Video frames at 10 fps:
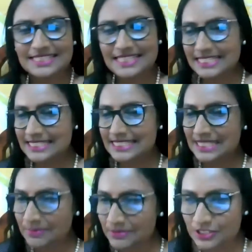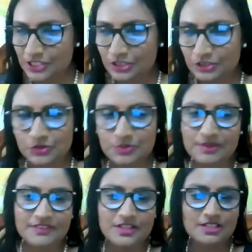to this exceptional
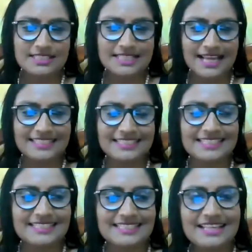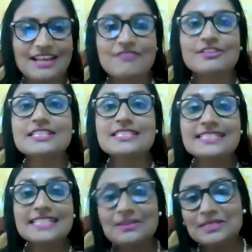group of young scientists for
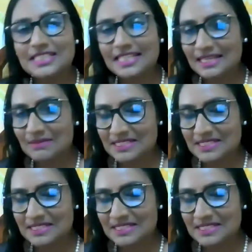distinguishing